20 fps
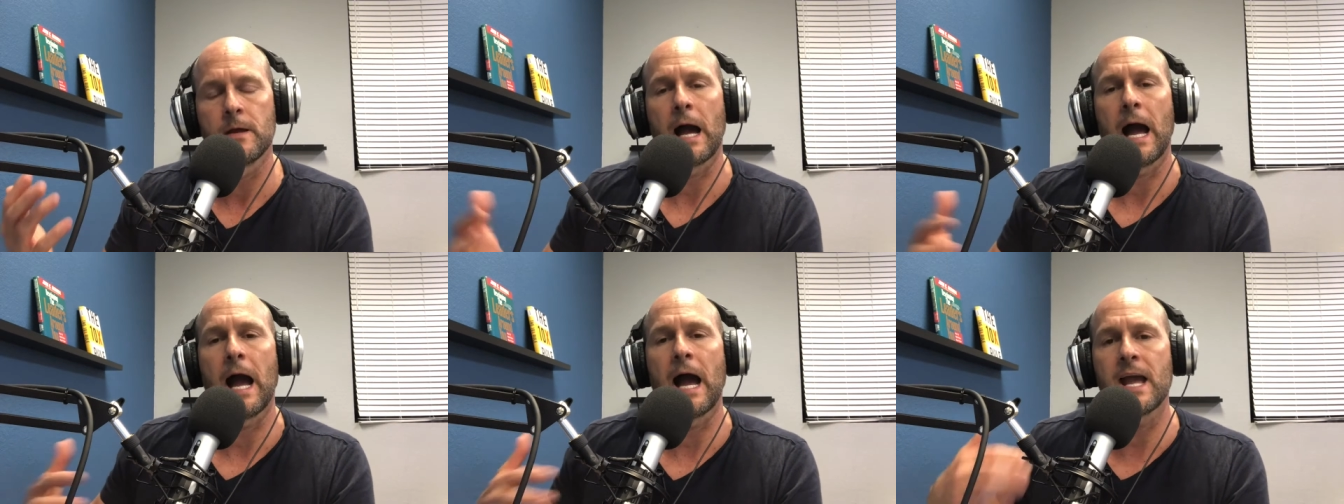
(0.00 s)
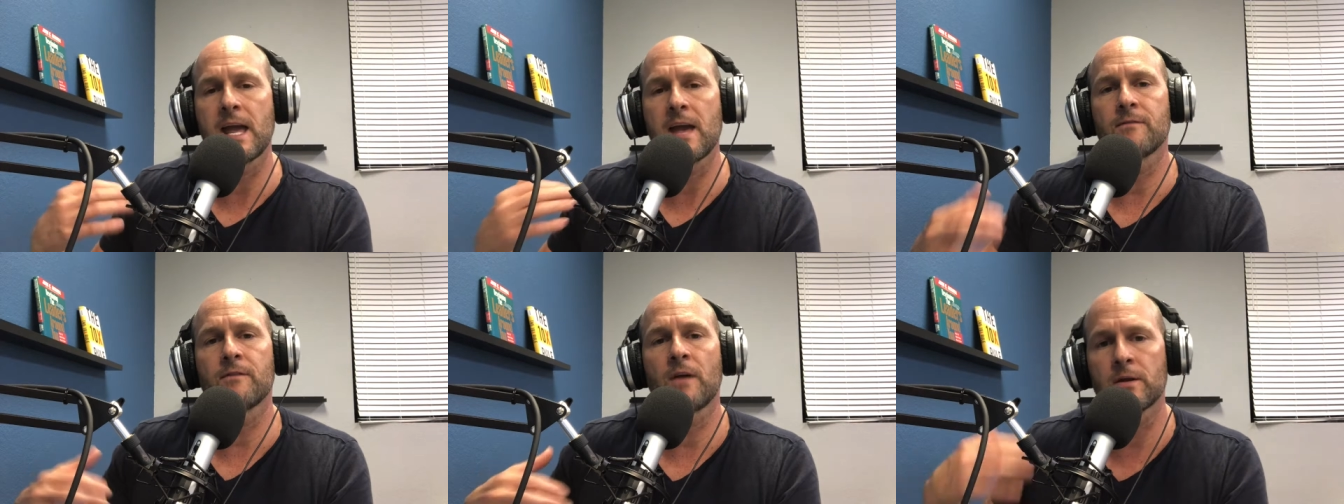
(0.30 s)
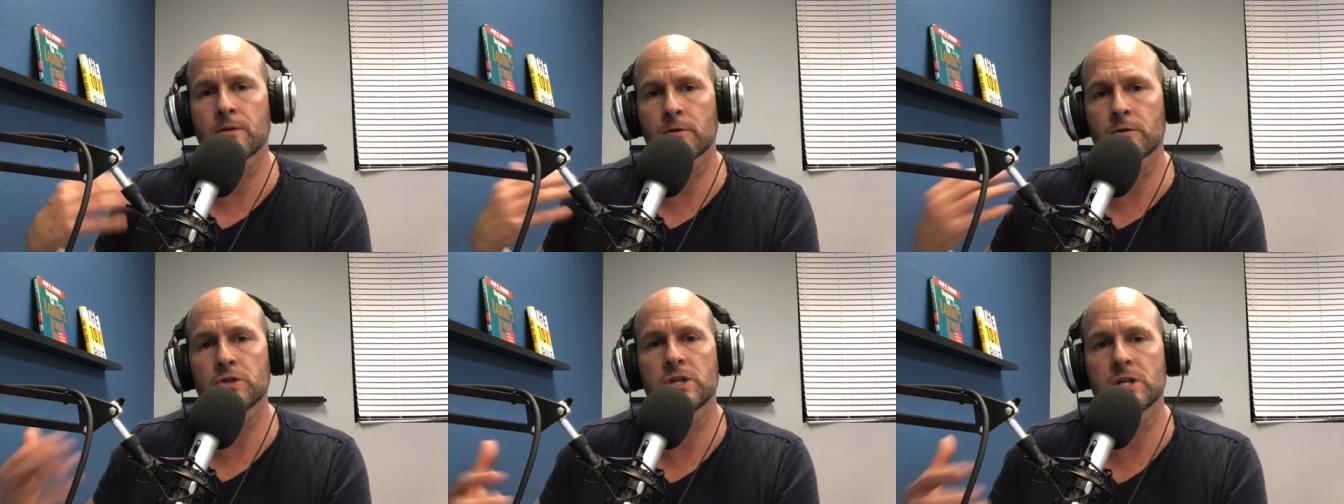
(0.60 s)
I have
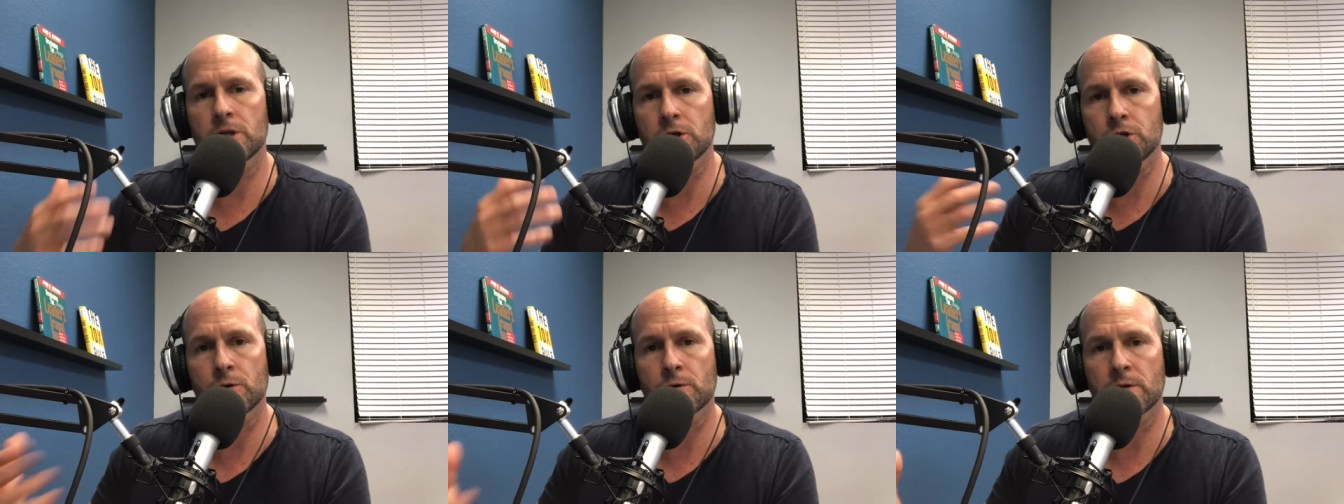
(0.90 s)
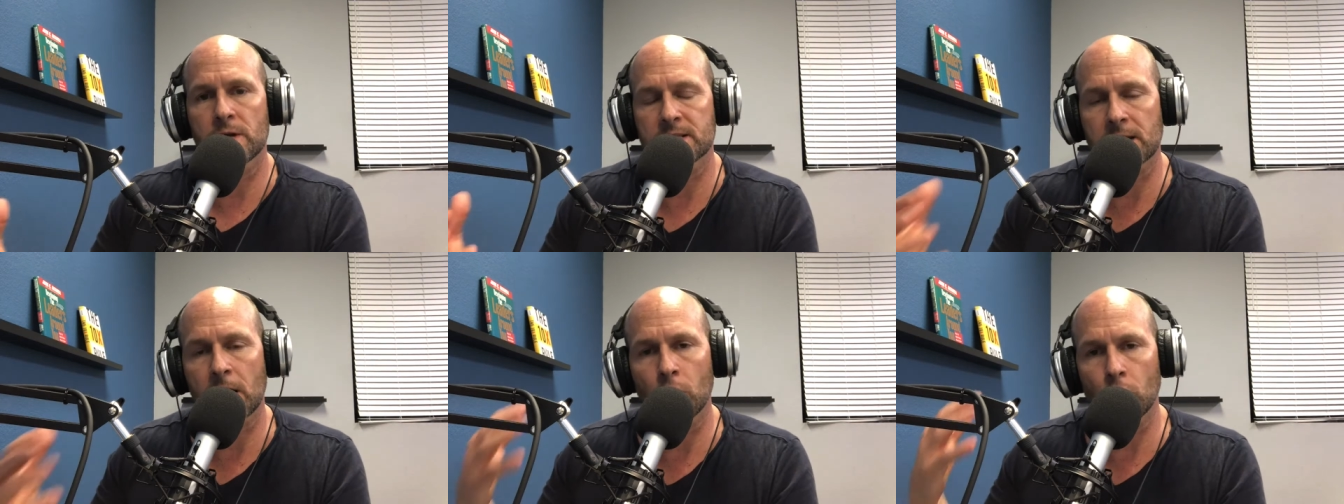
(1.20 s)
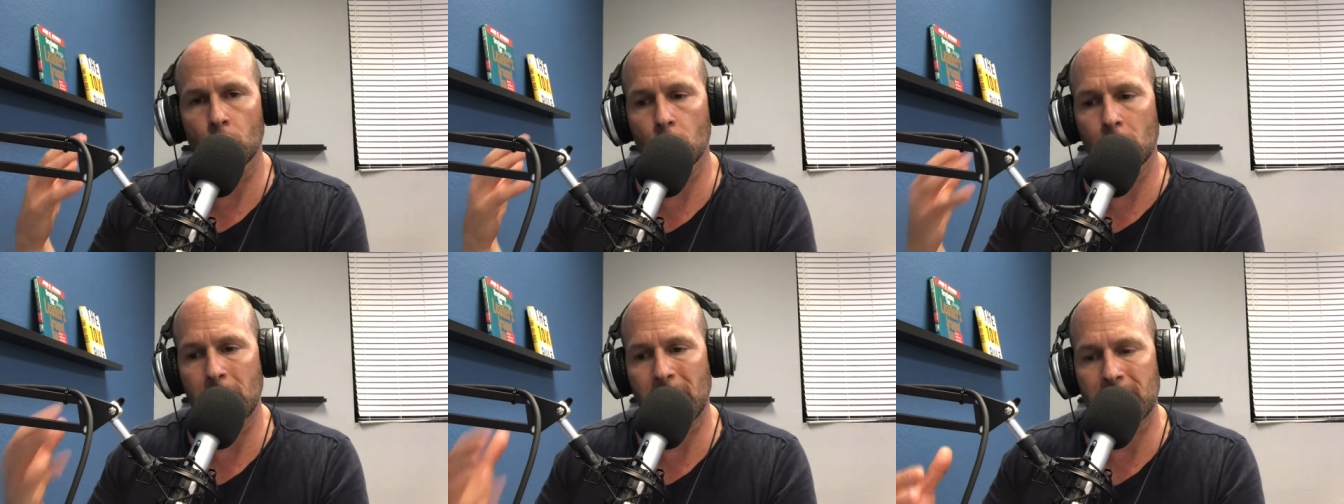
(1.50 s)
energy to do this. A
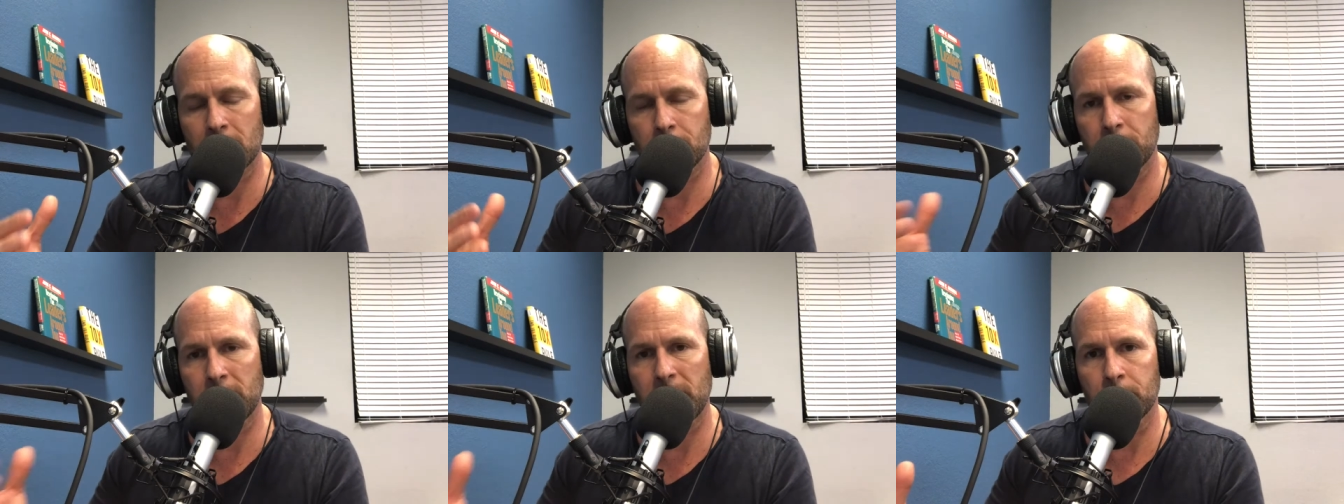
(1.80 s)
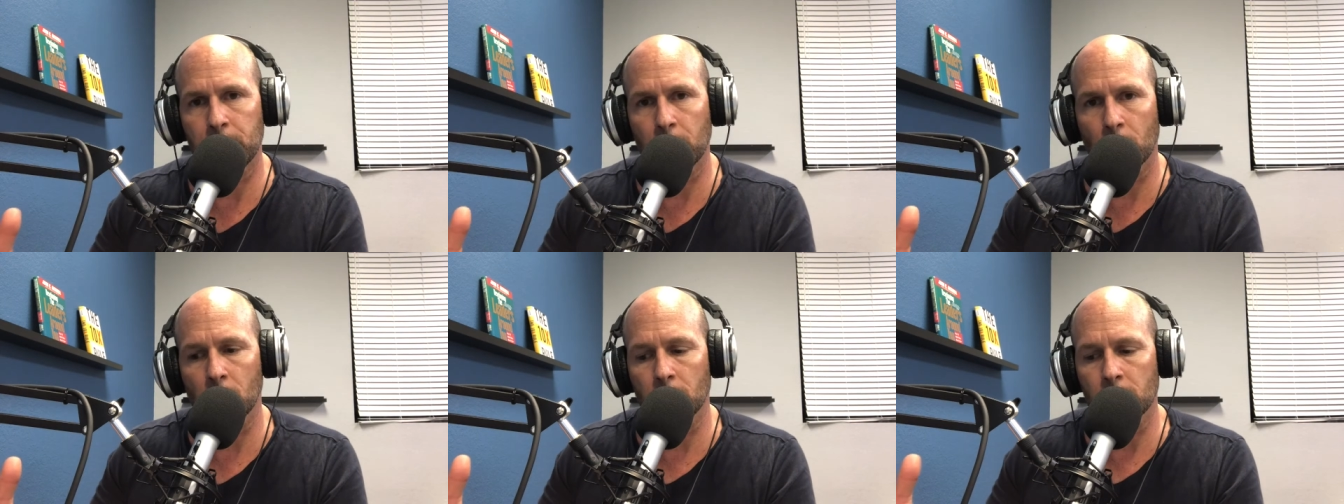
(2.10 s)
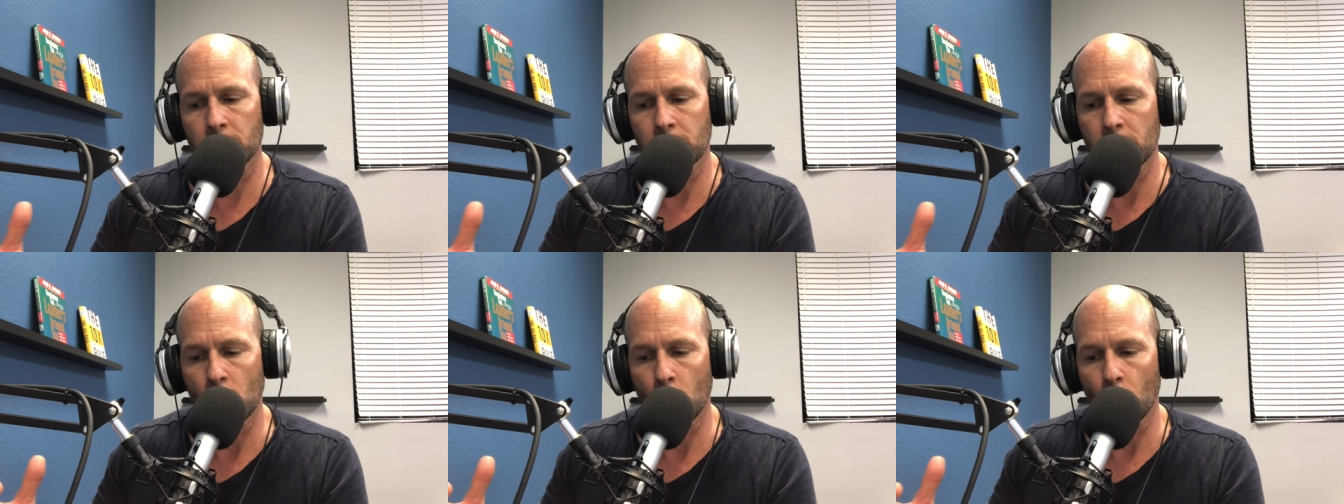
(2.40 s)
lot of people,
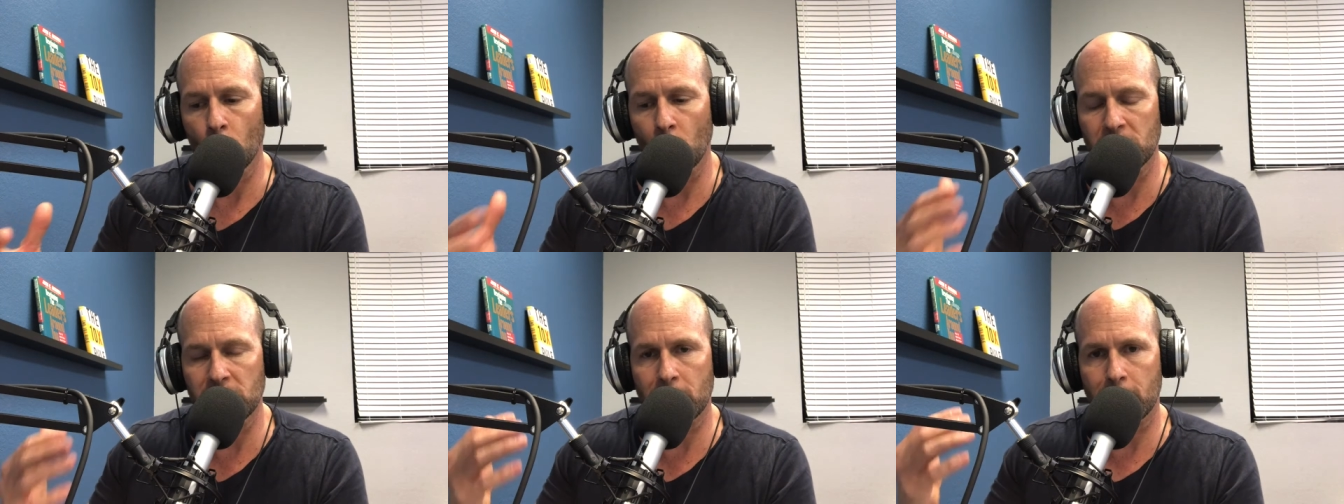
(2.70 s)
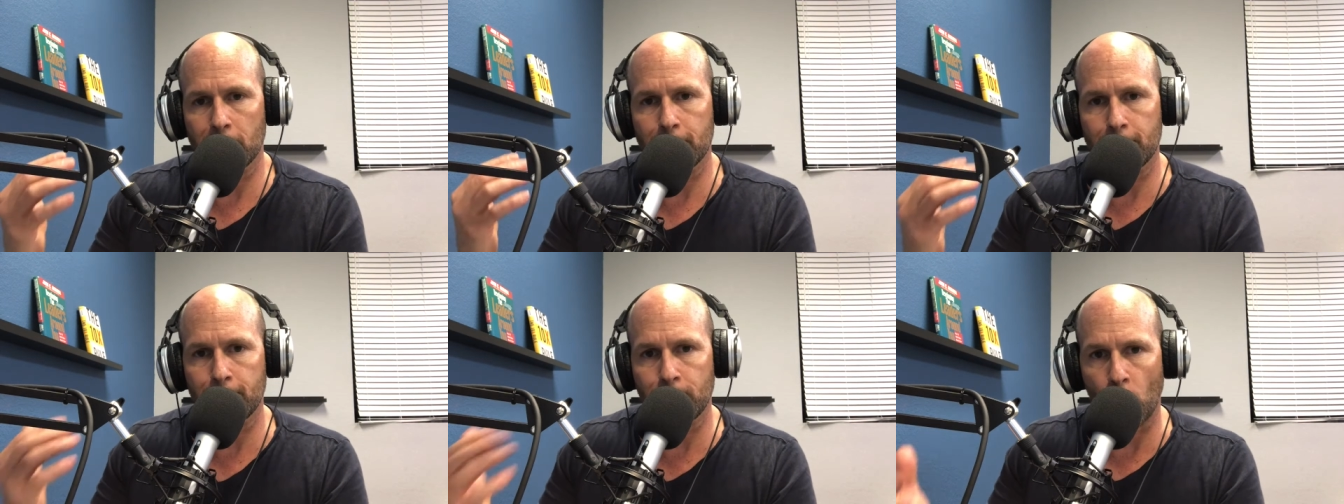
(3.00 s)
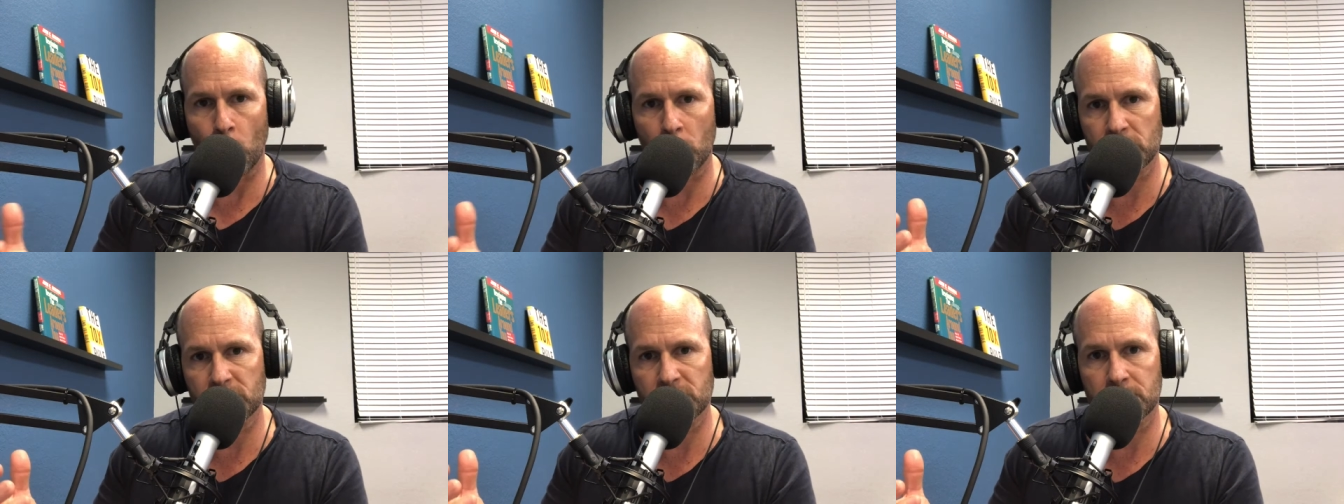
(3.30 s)
when you're
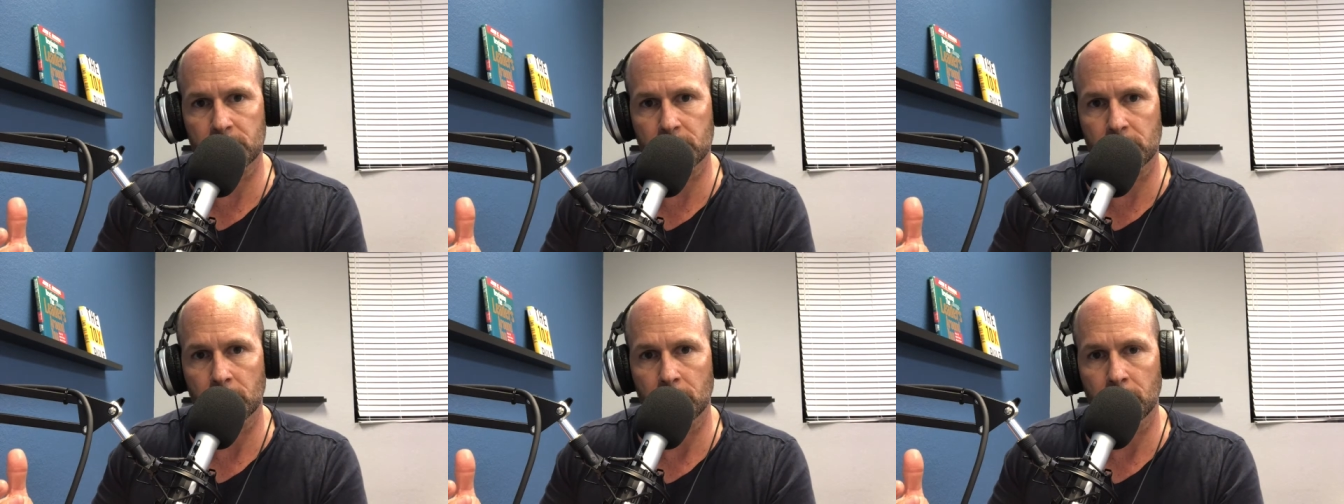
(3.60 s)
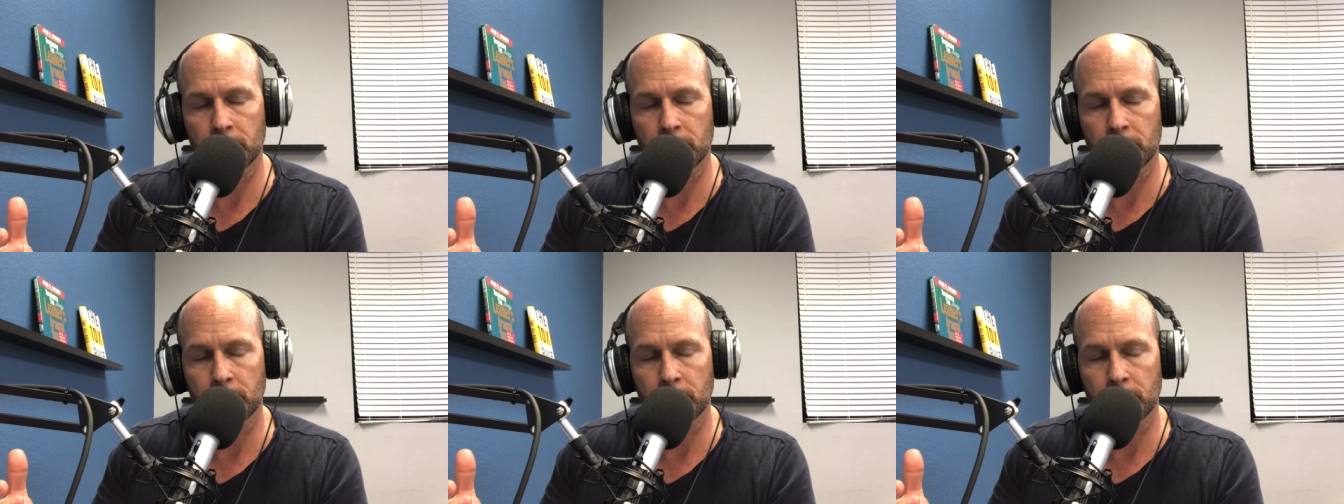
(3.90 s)
forced